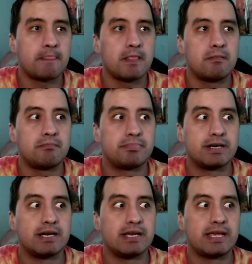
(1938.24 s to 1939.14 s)

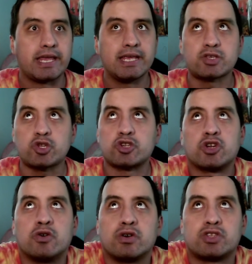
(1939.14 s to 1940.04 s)
But he stood
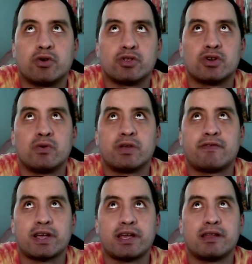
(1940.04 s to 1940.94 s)
toe to toe with
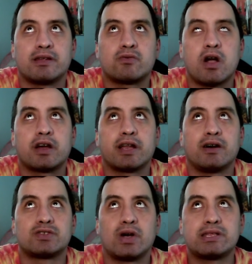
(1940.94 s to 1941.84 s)
fucking Crocodile,
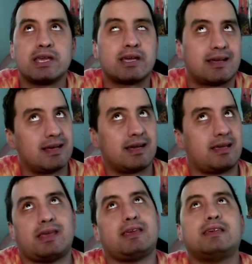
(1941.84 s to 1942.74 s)
so I think
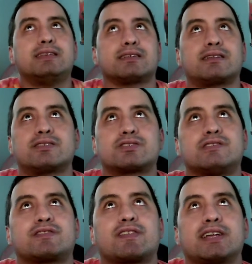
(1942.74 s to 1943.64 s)
he easily
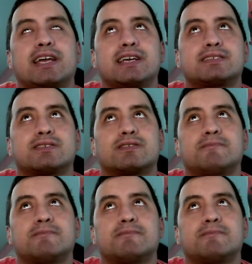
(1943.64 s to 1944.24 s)
deserves fucking S tier.